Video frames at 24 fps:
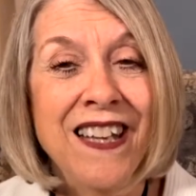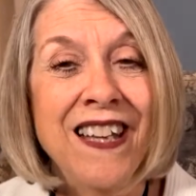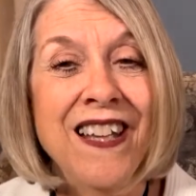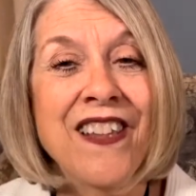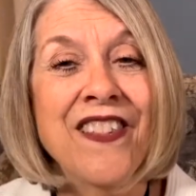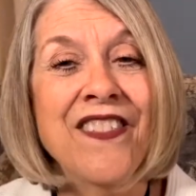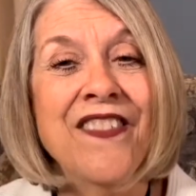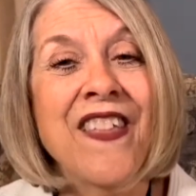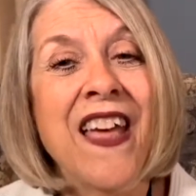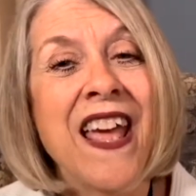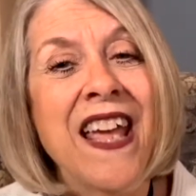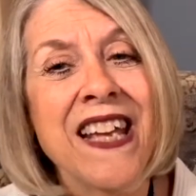
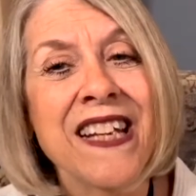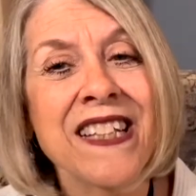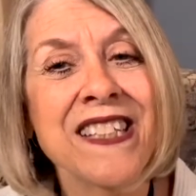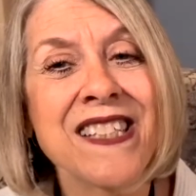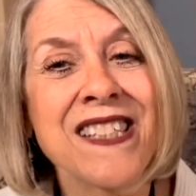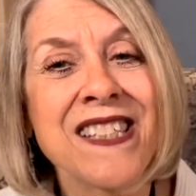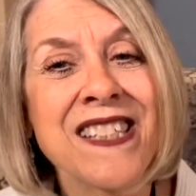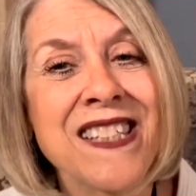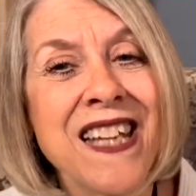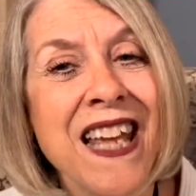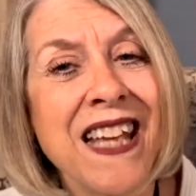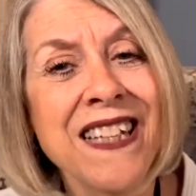They
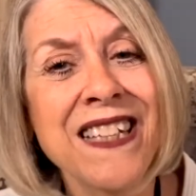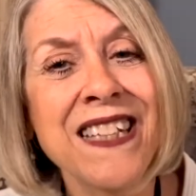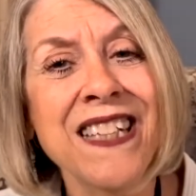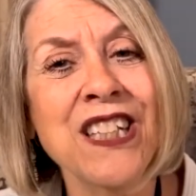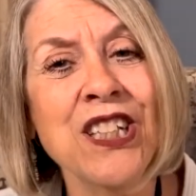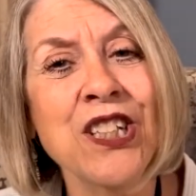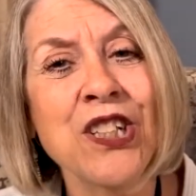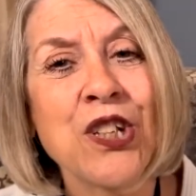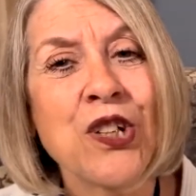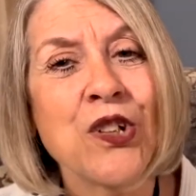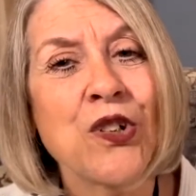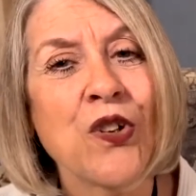
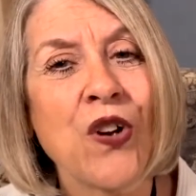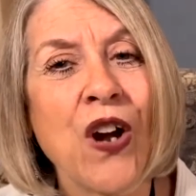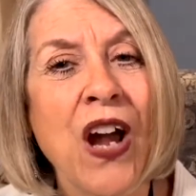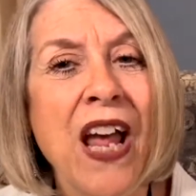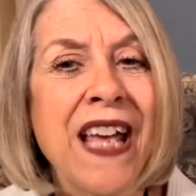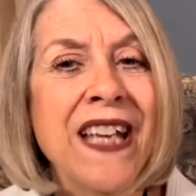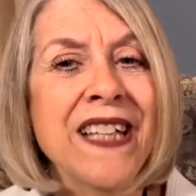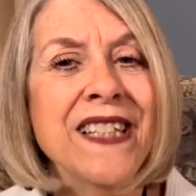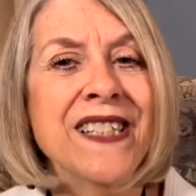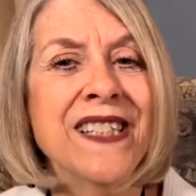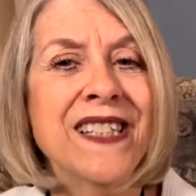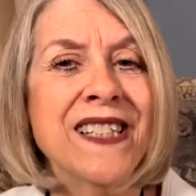extended
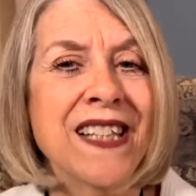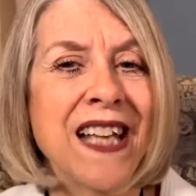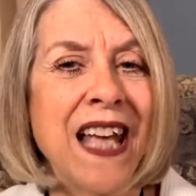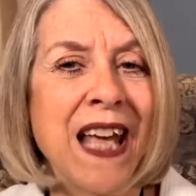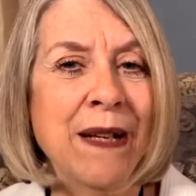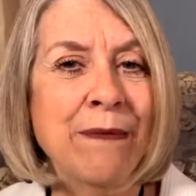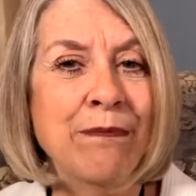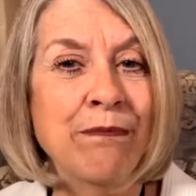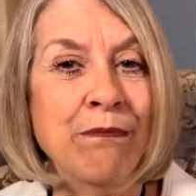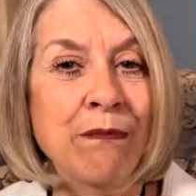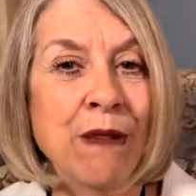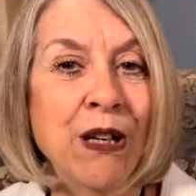grace
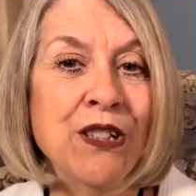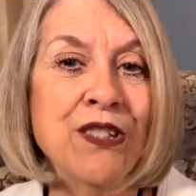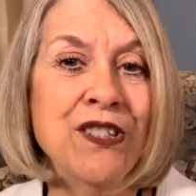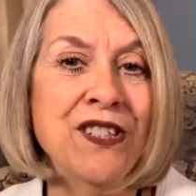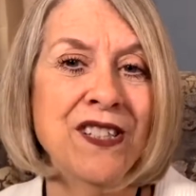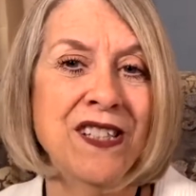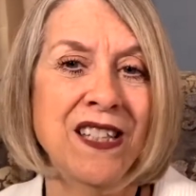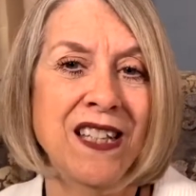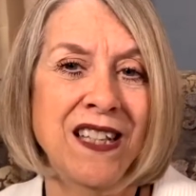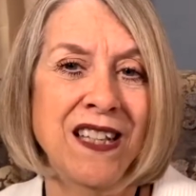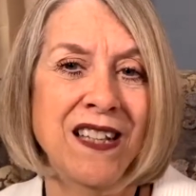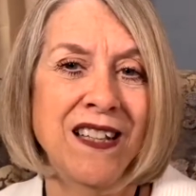and
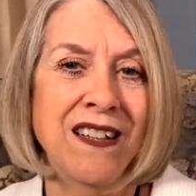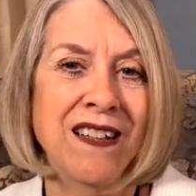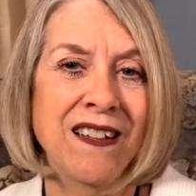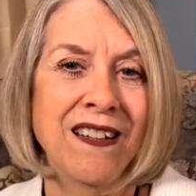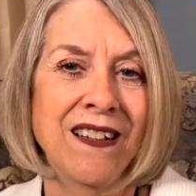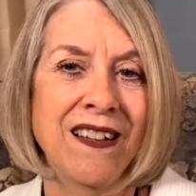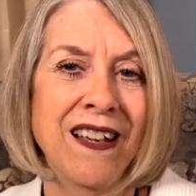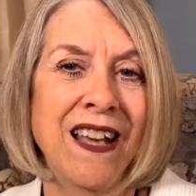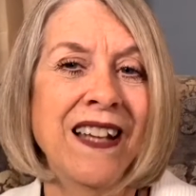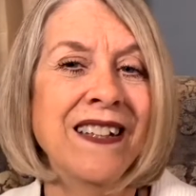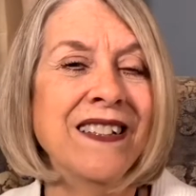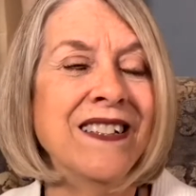mercy
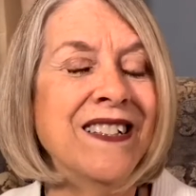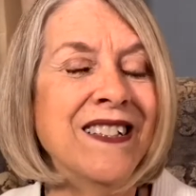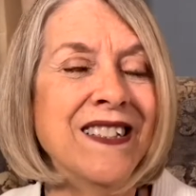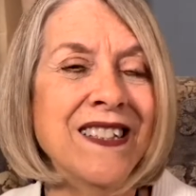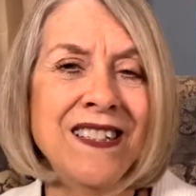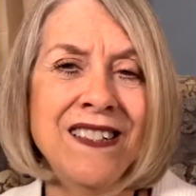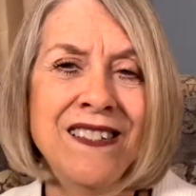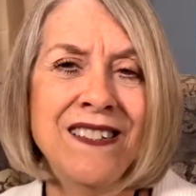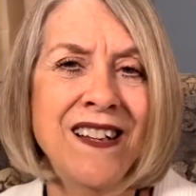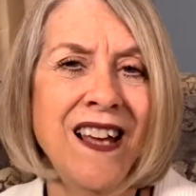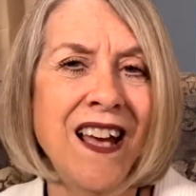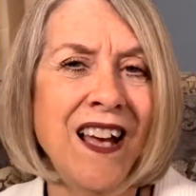and
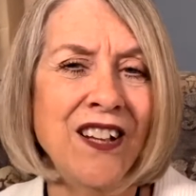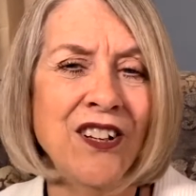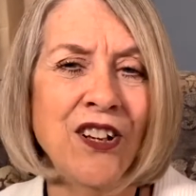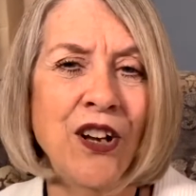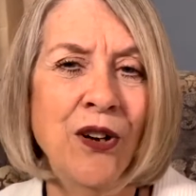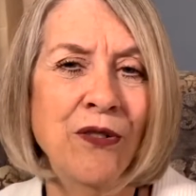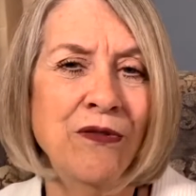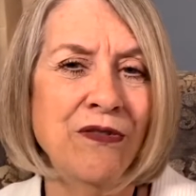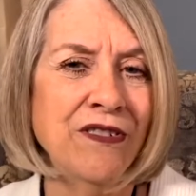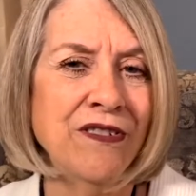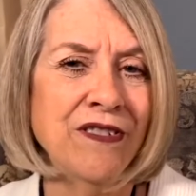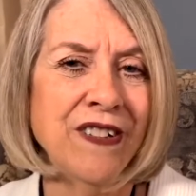did not
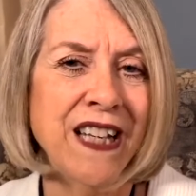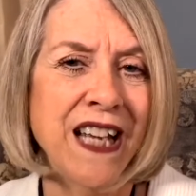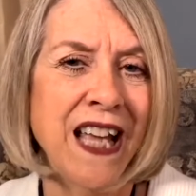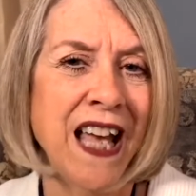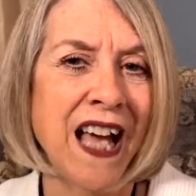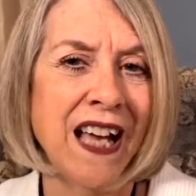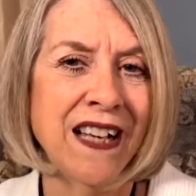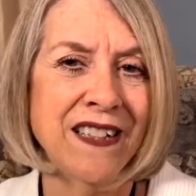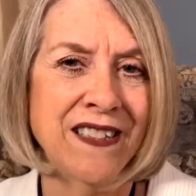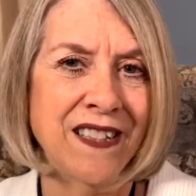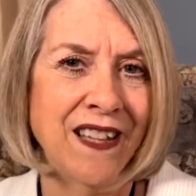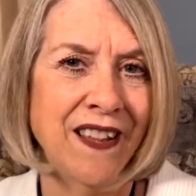
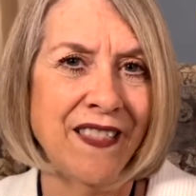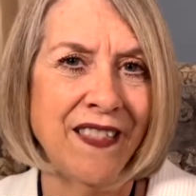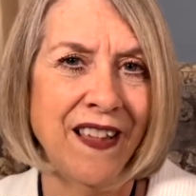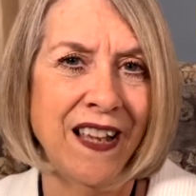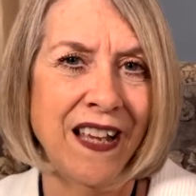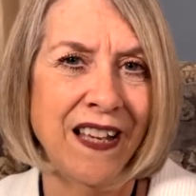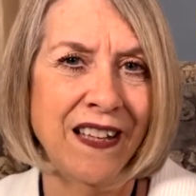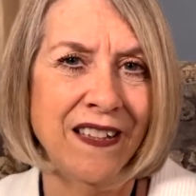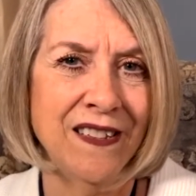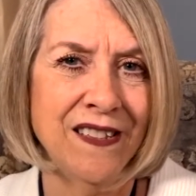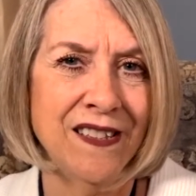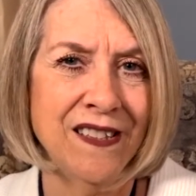overreact to
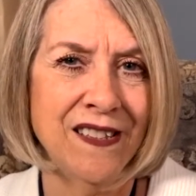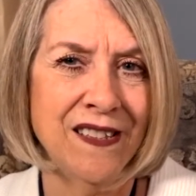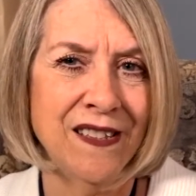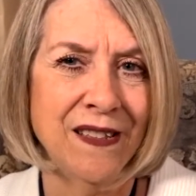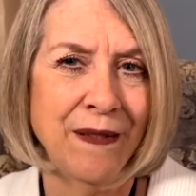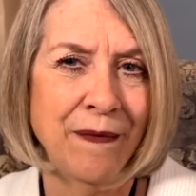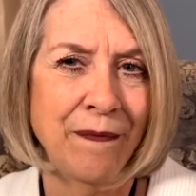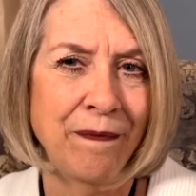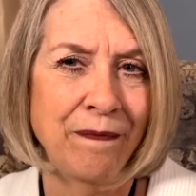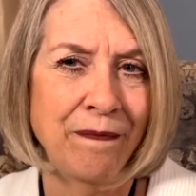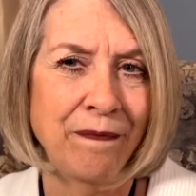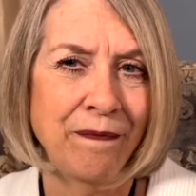things.
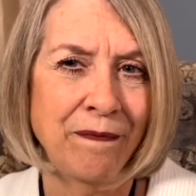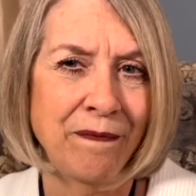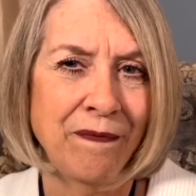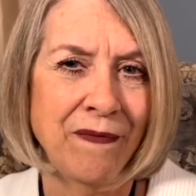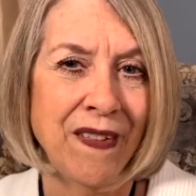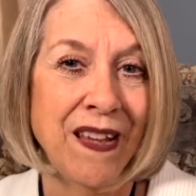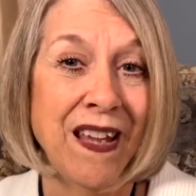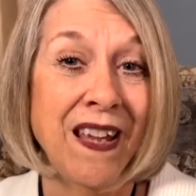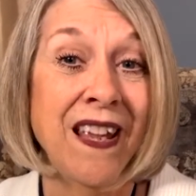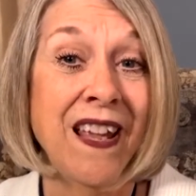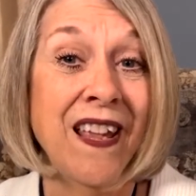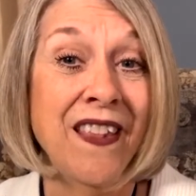
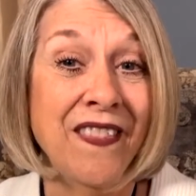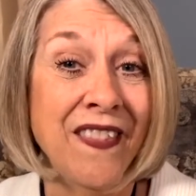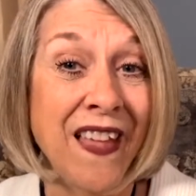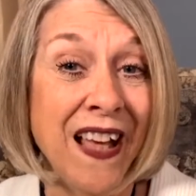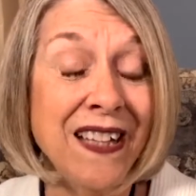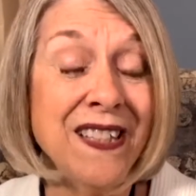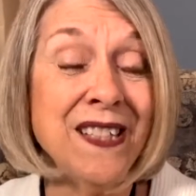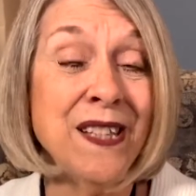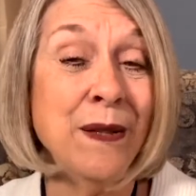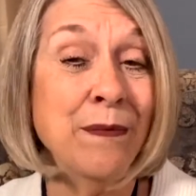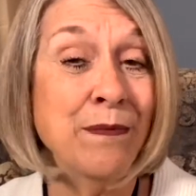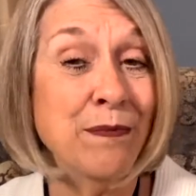
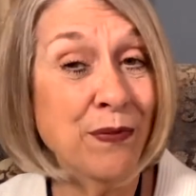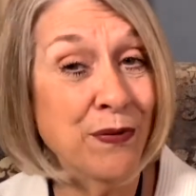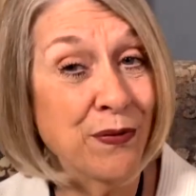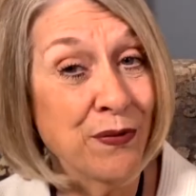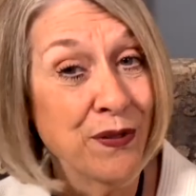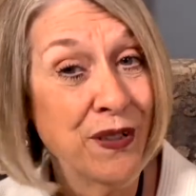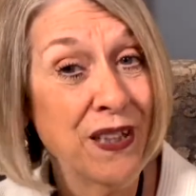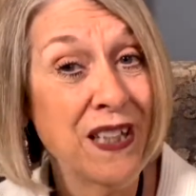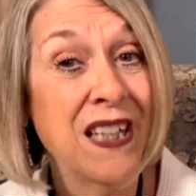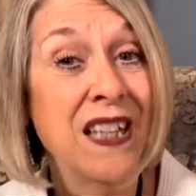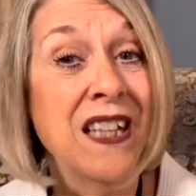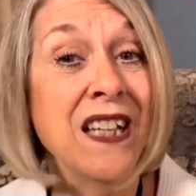That's a
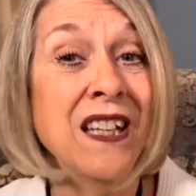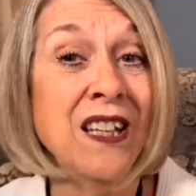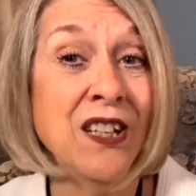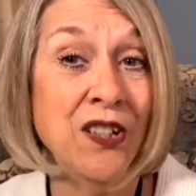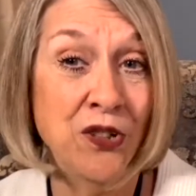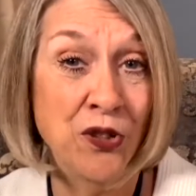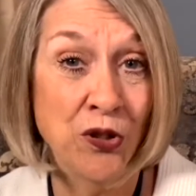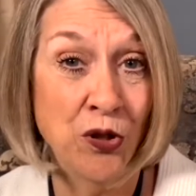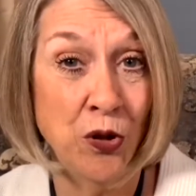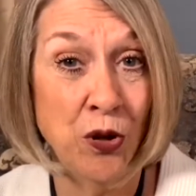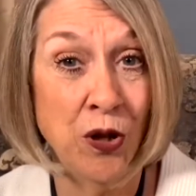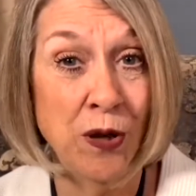pretty
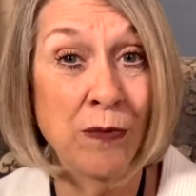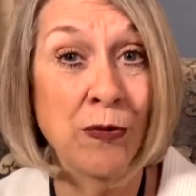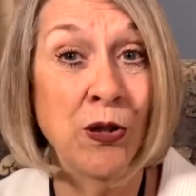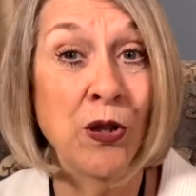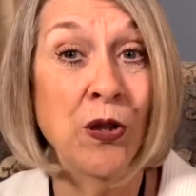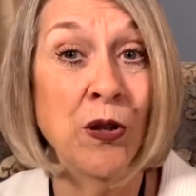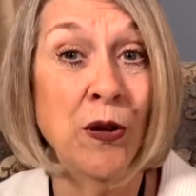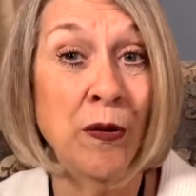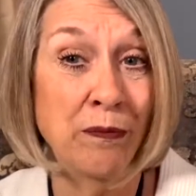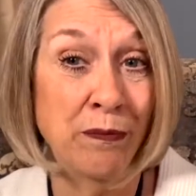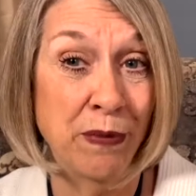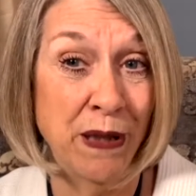
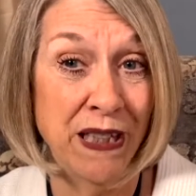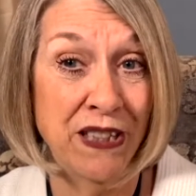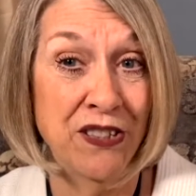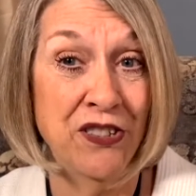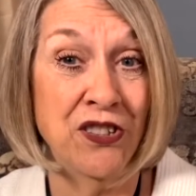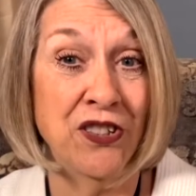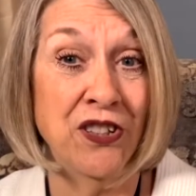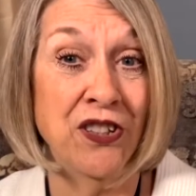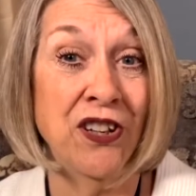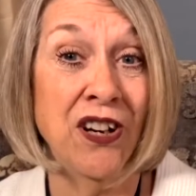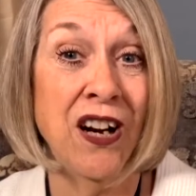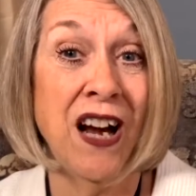normal
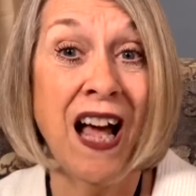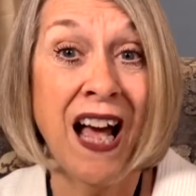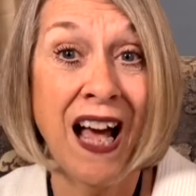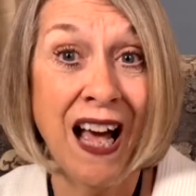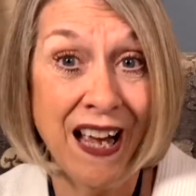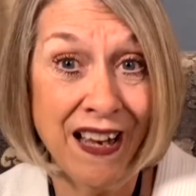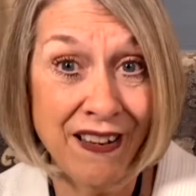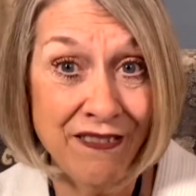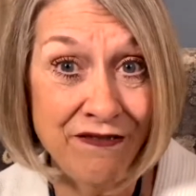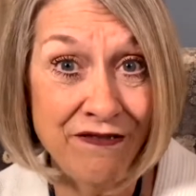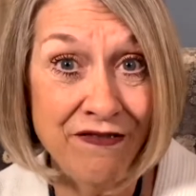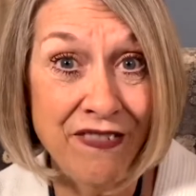picture
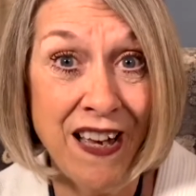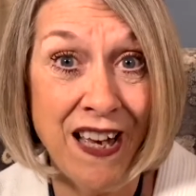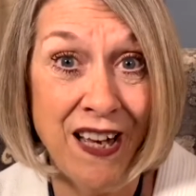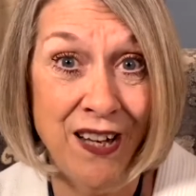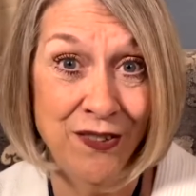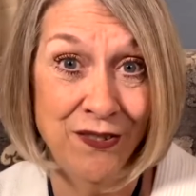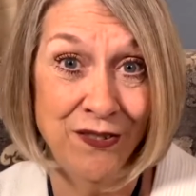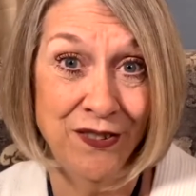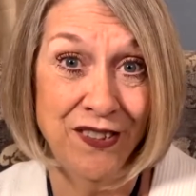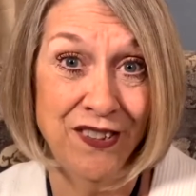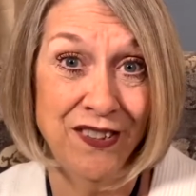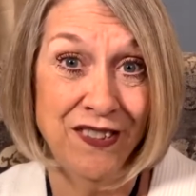I've
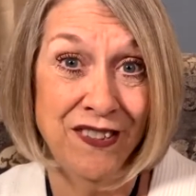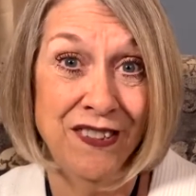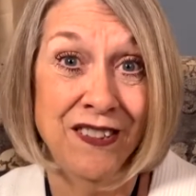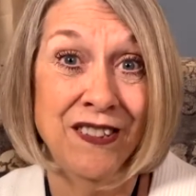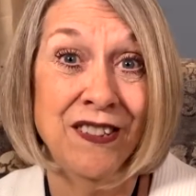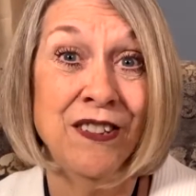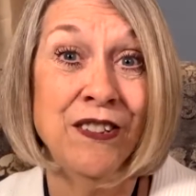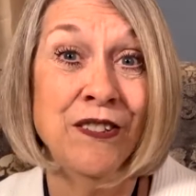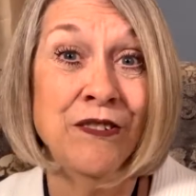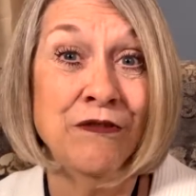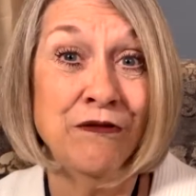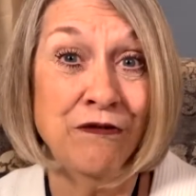found
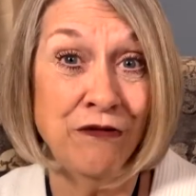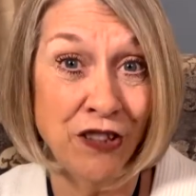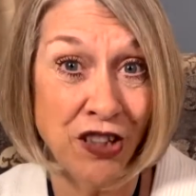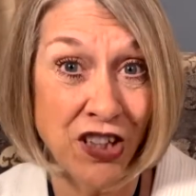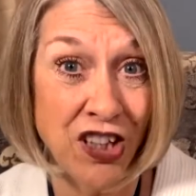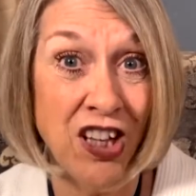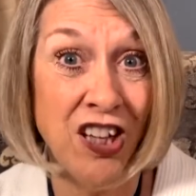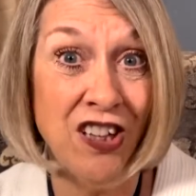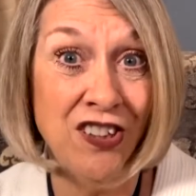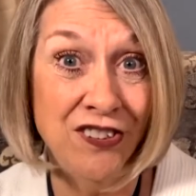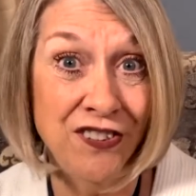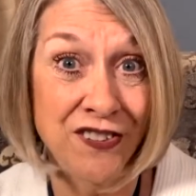for
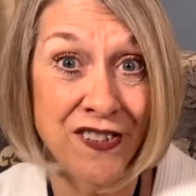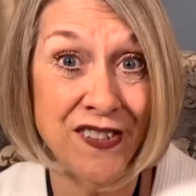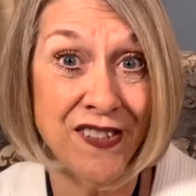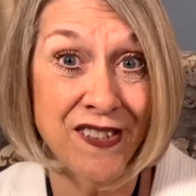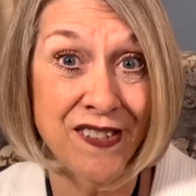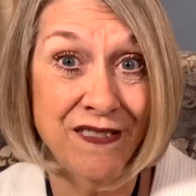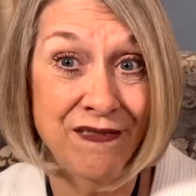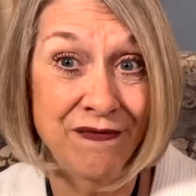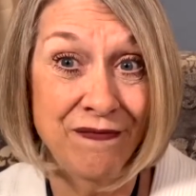cults.